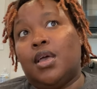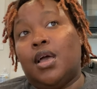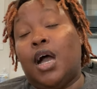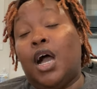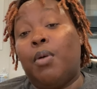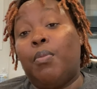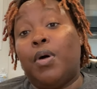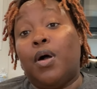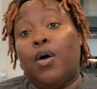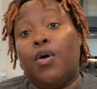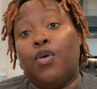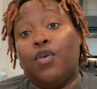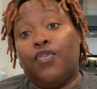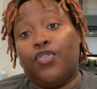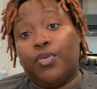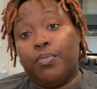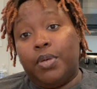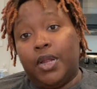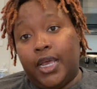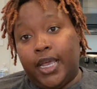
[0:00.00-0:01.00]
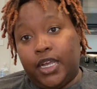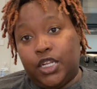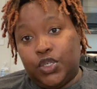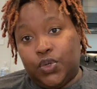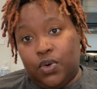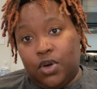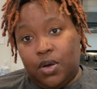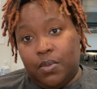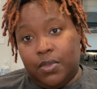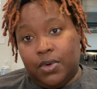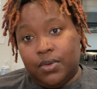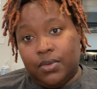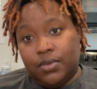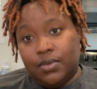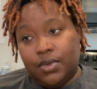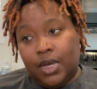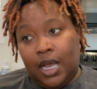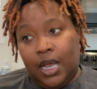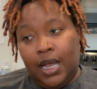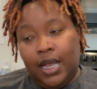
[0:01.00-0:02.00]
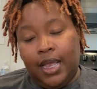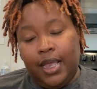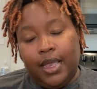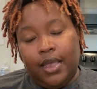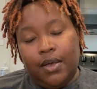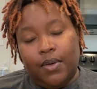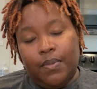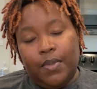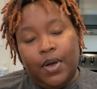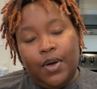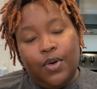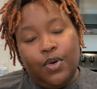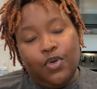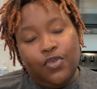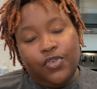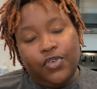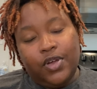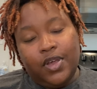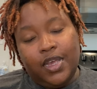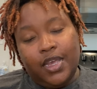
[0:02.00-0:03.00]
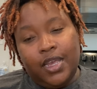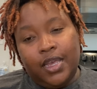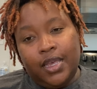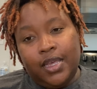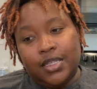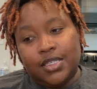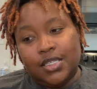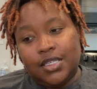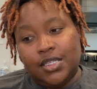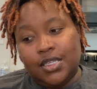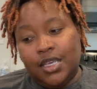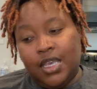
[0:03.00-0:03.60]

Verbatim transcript: I'm over black trauma. I am over it.